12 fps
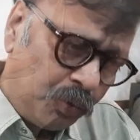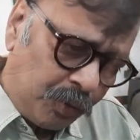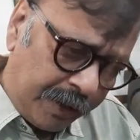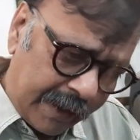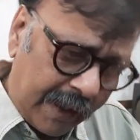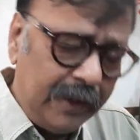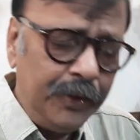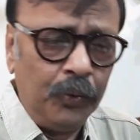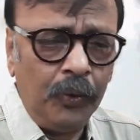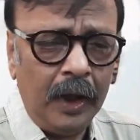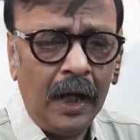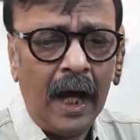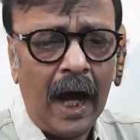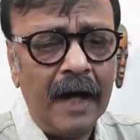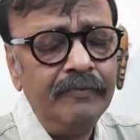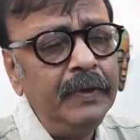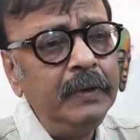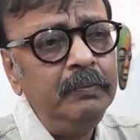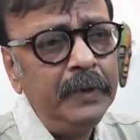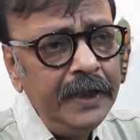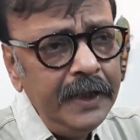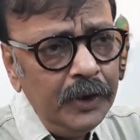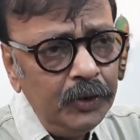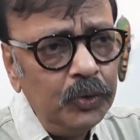to tell you. I've been
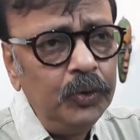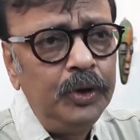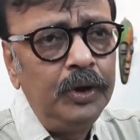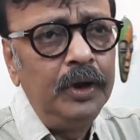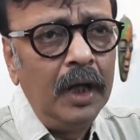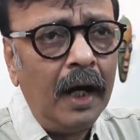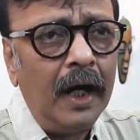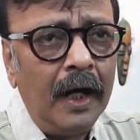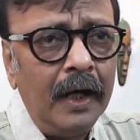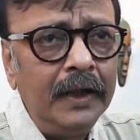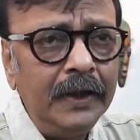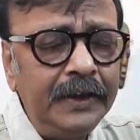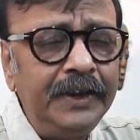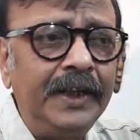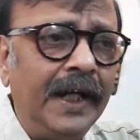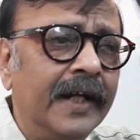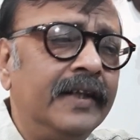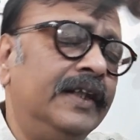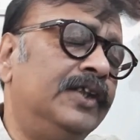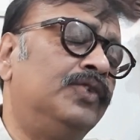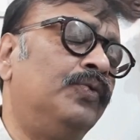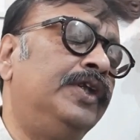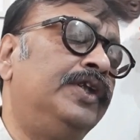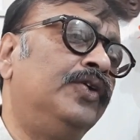meaning to uh, share this
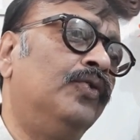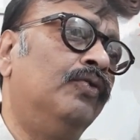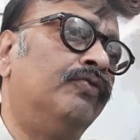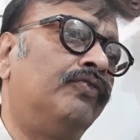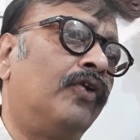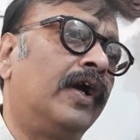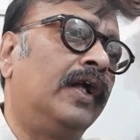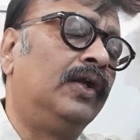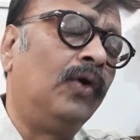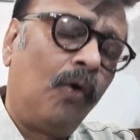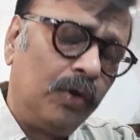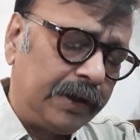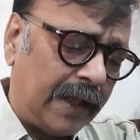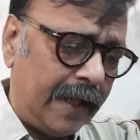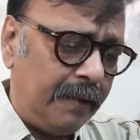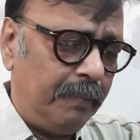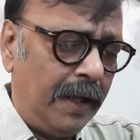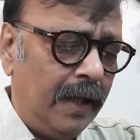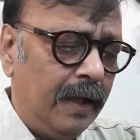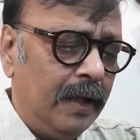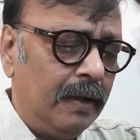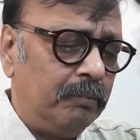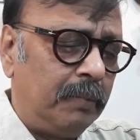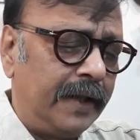with you for a long time,
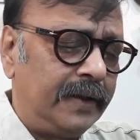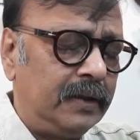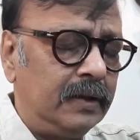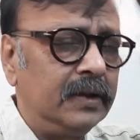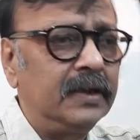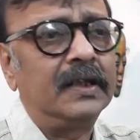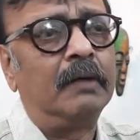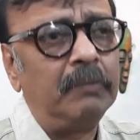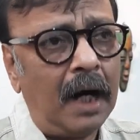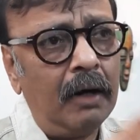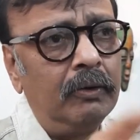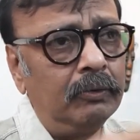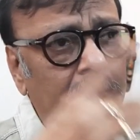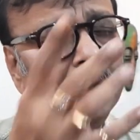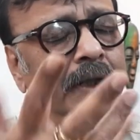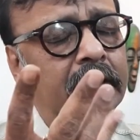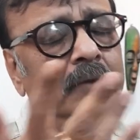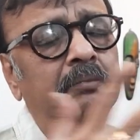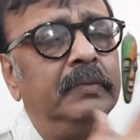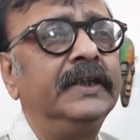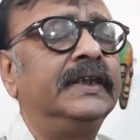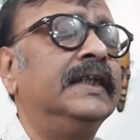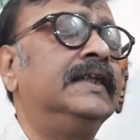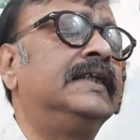but somehow it
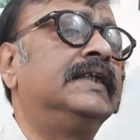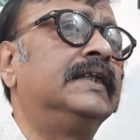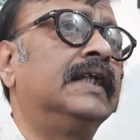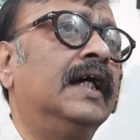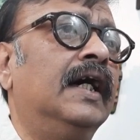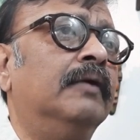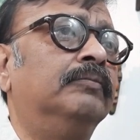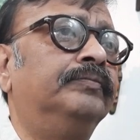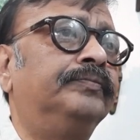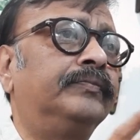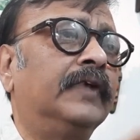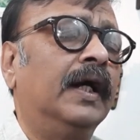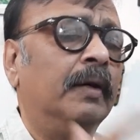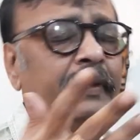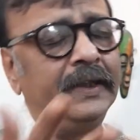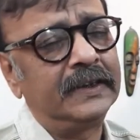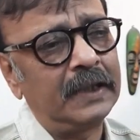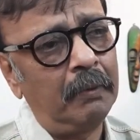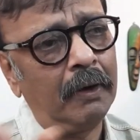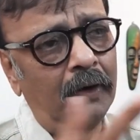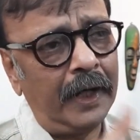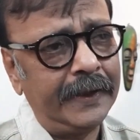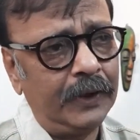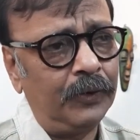misses. Uh, I mean, somehow
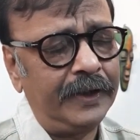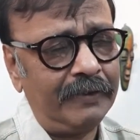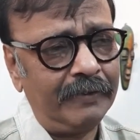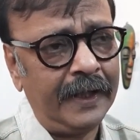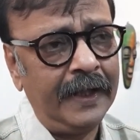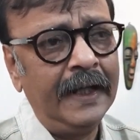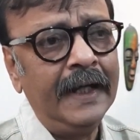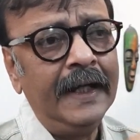I don't ever